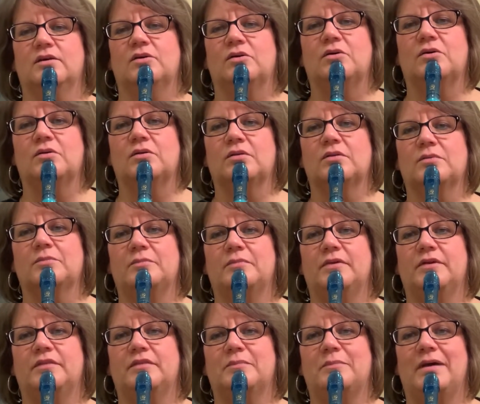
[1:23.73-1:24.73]
hole
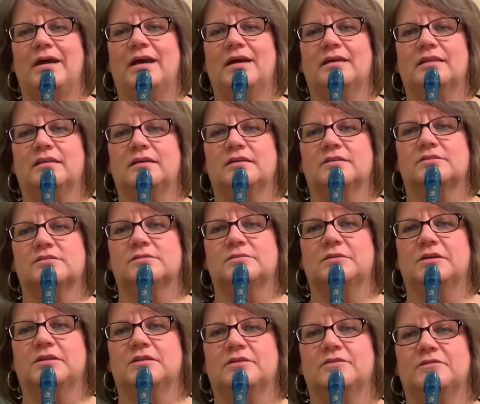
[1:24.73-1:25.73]
in the back of the
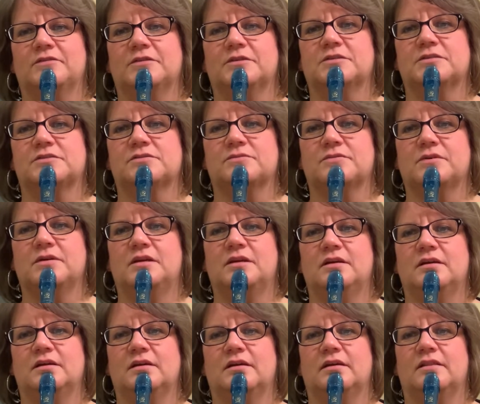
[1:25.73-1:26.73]
instrument and the first
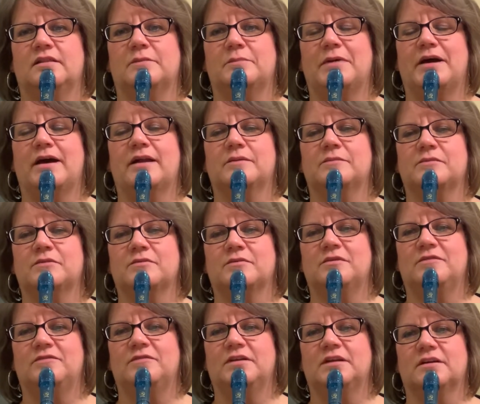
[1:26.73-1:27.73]
three and the bottom three
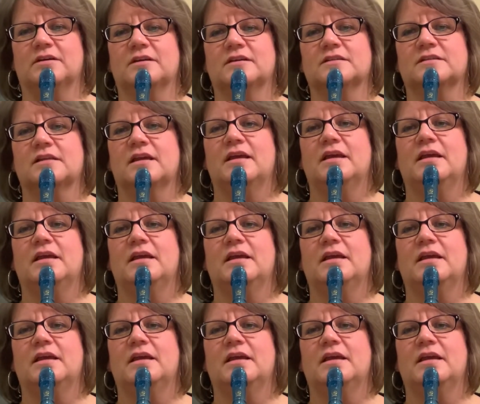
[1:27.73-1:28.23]
fingers.